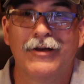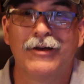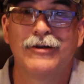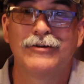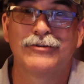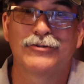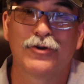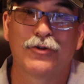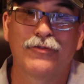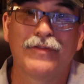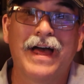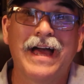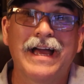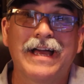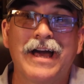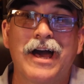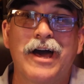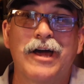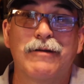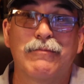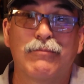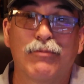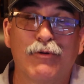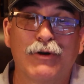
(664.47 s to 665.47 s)
So that
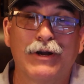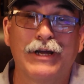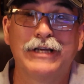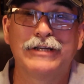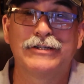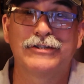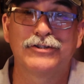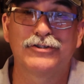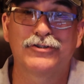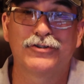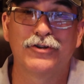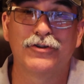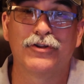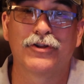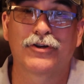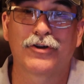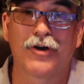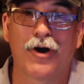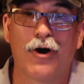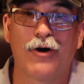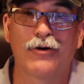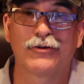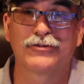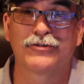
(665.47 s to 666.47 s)
kind of brings us to the
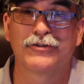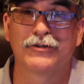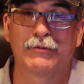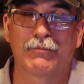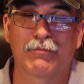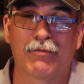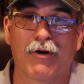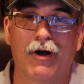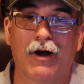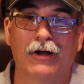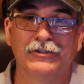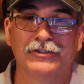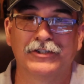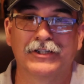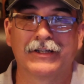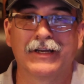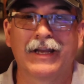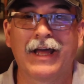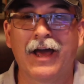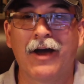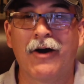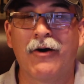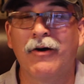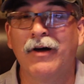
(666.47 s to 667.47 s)
cost of the project.
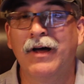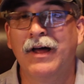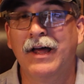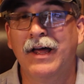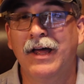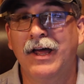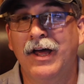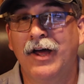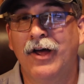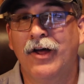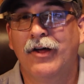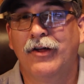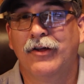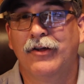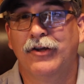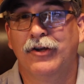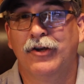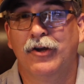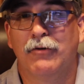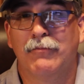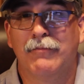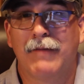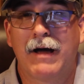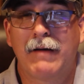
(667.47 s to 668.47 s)
Now, you
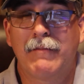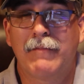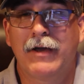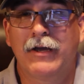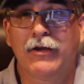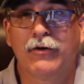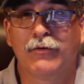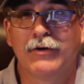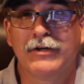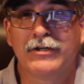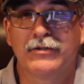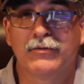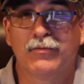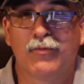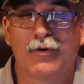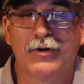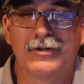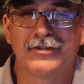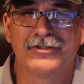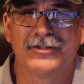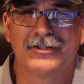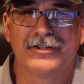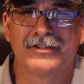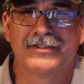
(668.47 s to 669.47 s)
know, my main reason
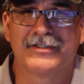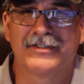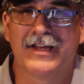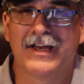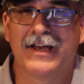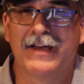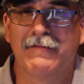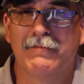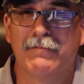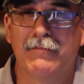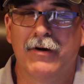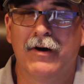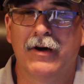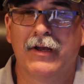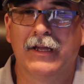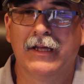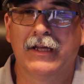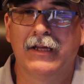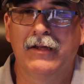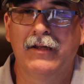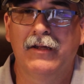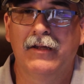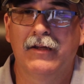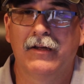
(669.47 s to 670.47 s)
wasn't to save
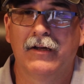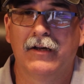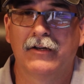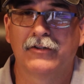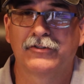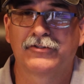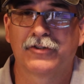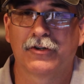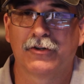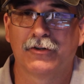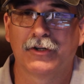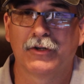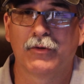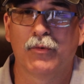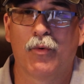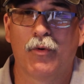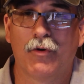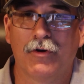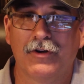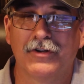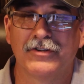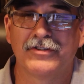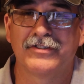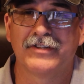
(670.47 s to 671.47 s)
money. Certainly
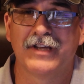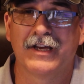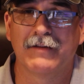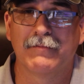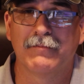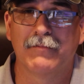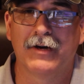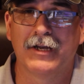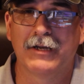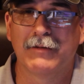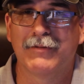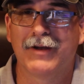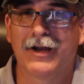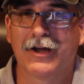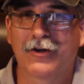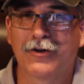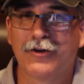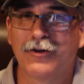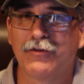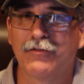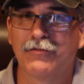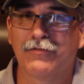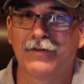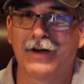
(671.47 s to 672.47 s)
wanted to save money, but I
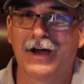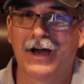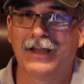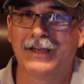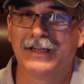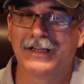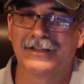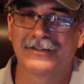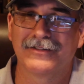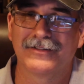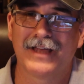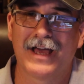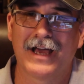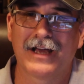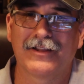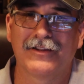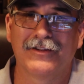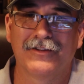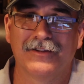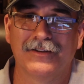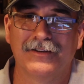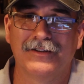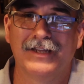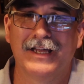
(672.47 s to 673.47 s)
couldn't find
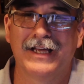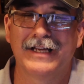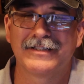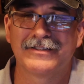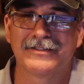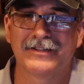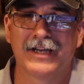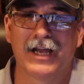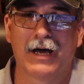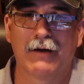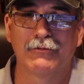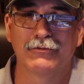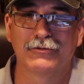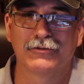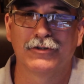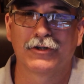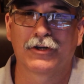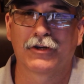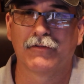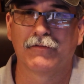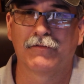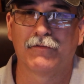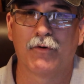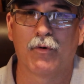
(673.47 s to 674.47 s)
exactly the desk that I was
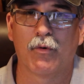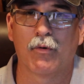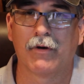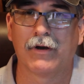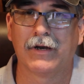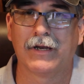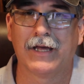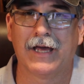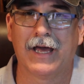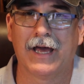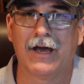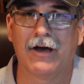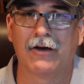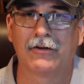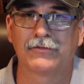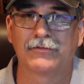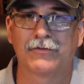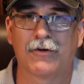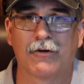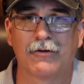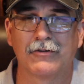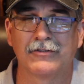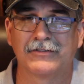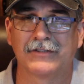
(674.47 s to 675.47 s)
looking for anyhow, as
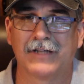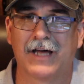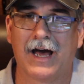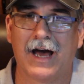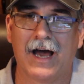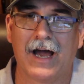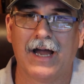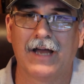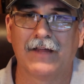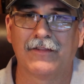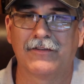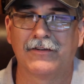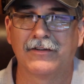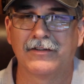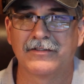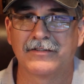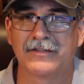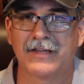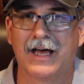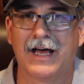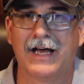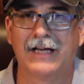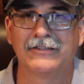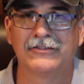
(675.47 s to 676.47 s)
far as the height and the
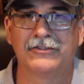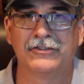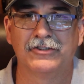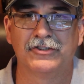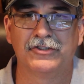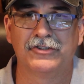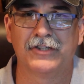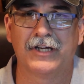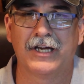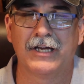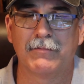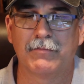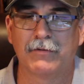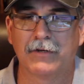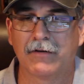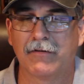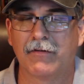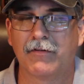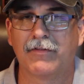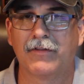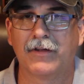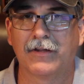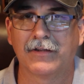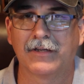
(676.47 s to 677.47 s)
size and the shape and
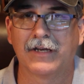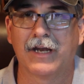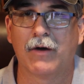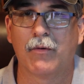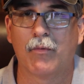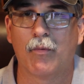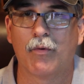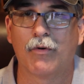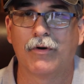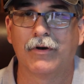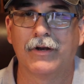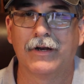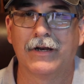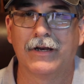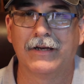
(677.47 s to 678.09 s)
everything that I wanted in